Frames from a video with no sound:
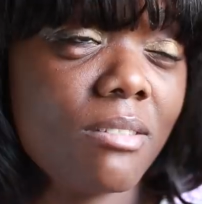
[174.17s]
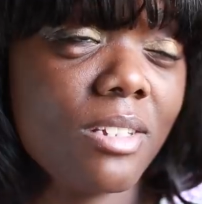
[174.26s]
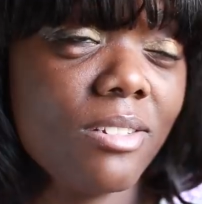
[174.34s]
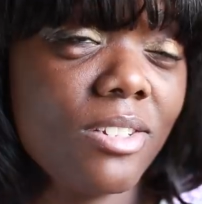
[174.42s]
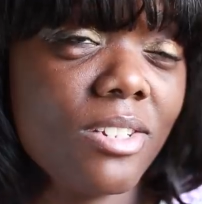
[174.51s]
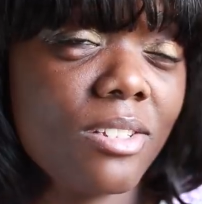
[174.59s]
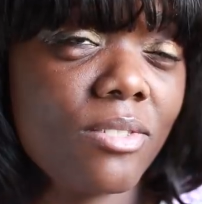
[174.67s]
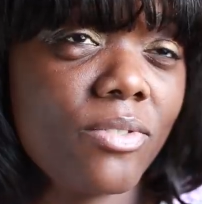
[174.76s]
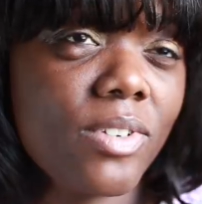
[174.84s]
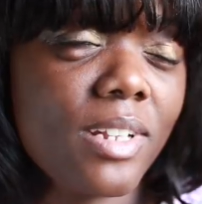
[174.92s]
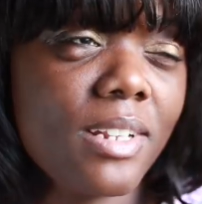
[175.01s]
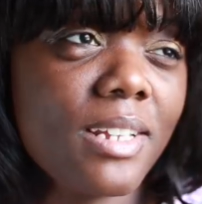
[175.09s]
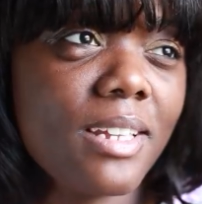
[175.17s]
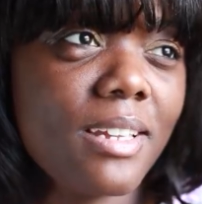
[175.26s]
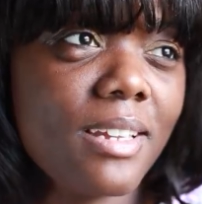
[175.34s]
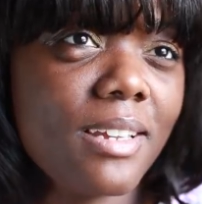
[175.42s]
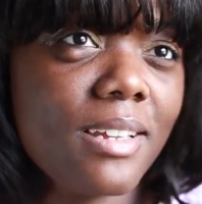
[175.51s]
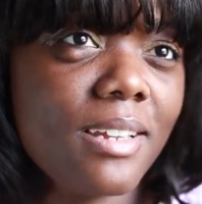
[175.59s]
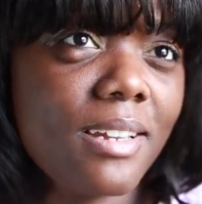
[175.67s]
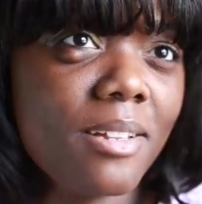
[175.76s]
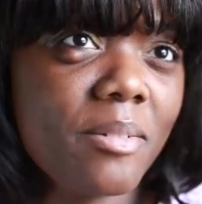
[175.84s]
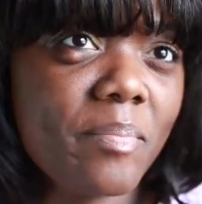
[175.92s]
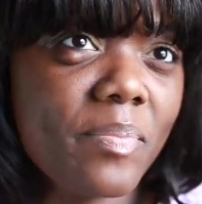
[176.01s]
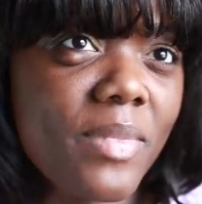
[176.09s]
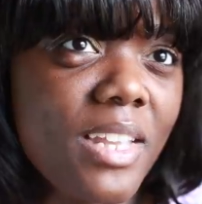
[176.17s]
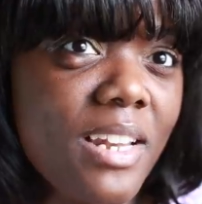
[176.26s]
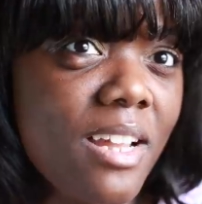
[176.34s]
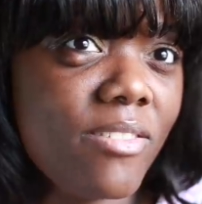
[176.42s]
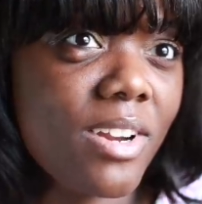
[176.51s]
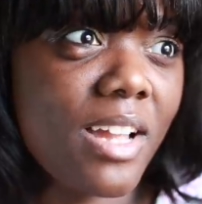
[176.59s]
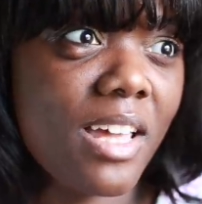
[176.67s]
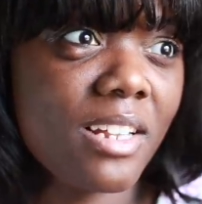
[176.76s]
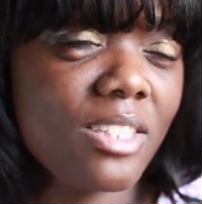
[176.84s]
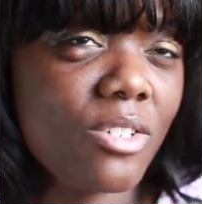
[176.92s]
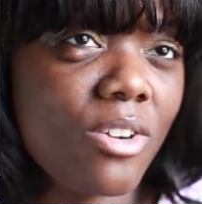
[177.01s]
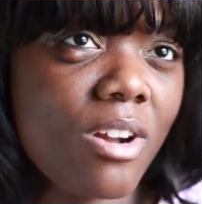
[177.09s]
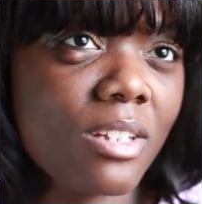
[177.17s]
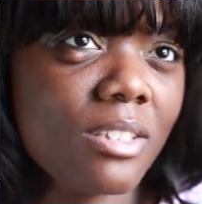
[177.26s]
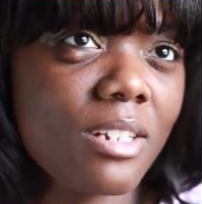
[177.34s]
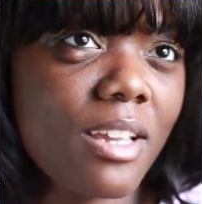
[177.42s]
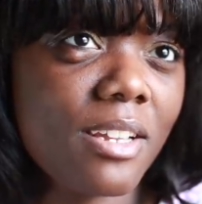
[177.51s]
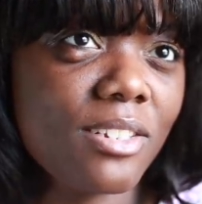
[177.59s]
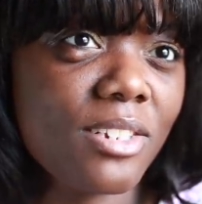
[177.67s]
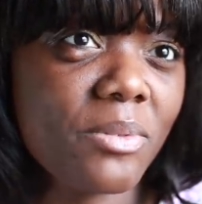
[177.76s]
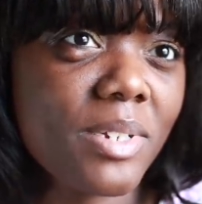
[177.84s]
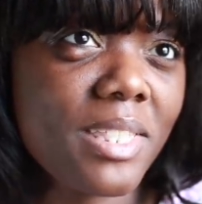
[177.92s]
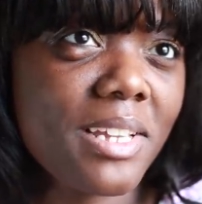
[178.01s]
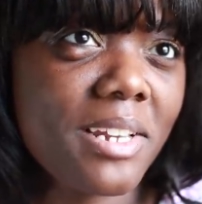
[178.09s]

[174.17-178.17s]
He's just a friendly kid. He never got into an altercation with